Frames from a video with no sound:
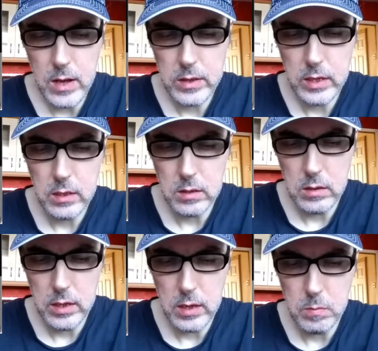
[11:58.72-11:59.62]
think
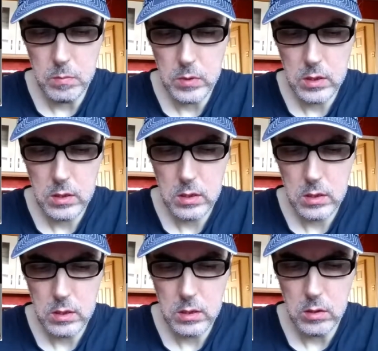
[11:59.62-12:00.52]

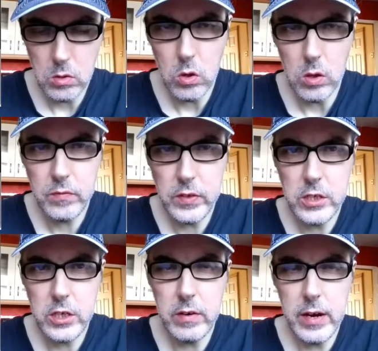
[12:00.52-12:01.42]
they all
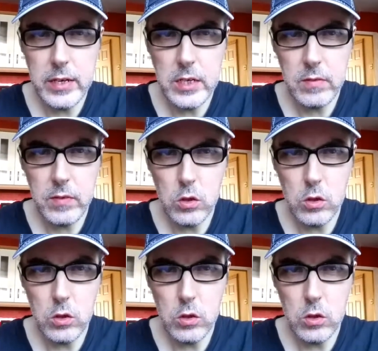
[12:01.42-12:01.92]
feature Jennifer